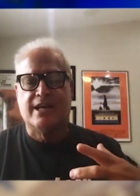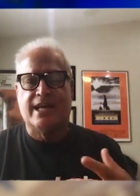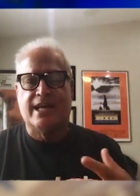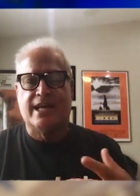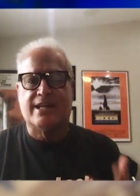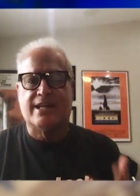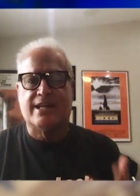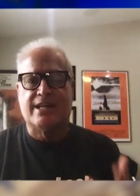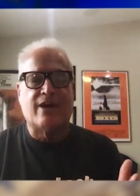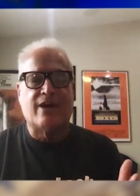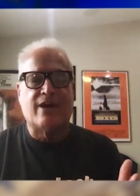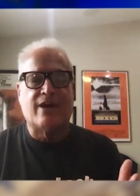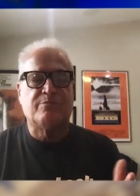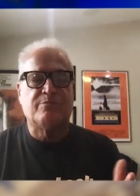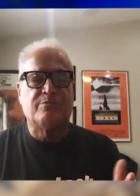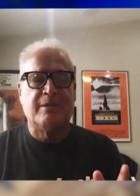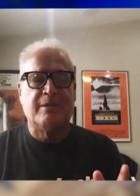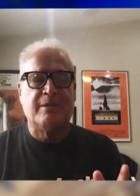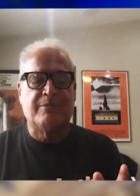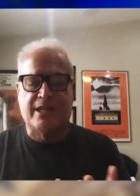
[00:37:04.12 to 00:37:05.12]
it allows
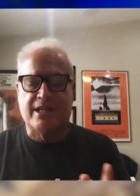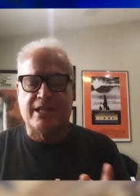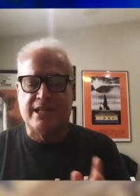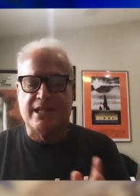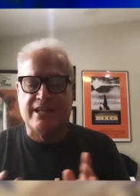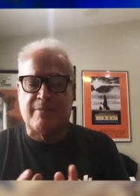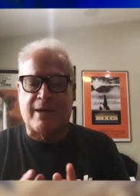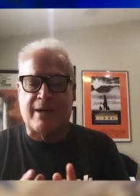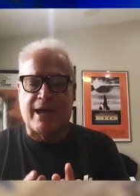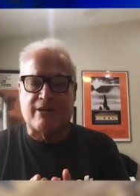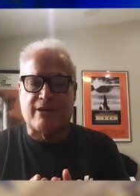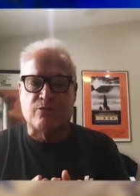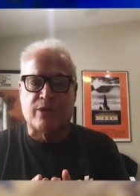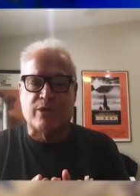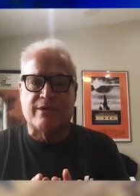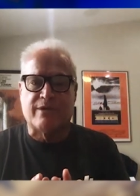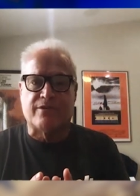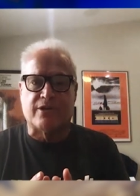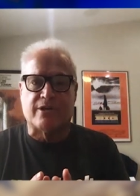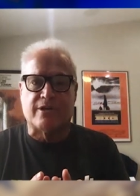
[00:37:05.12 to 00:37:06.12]
people that live by a
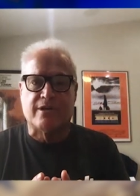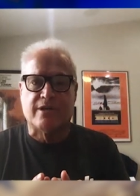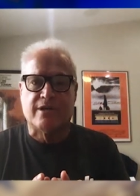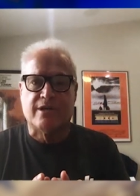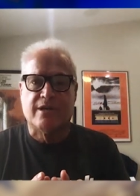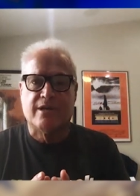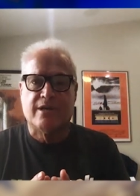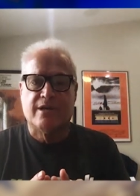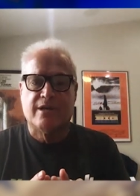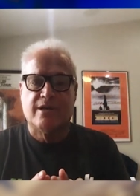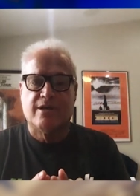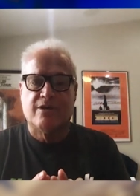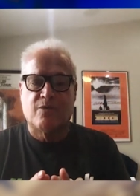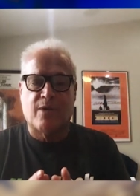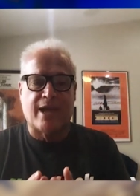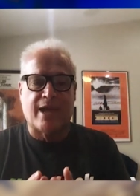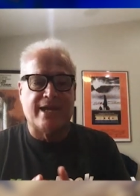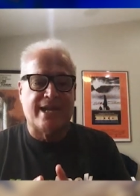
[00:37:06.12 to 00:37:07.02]
river, right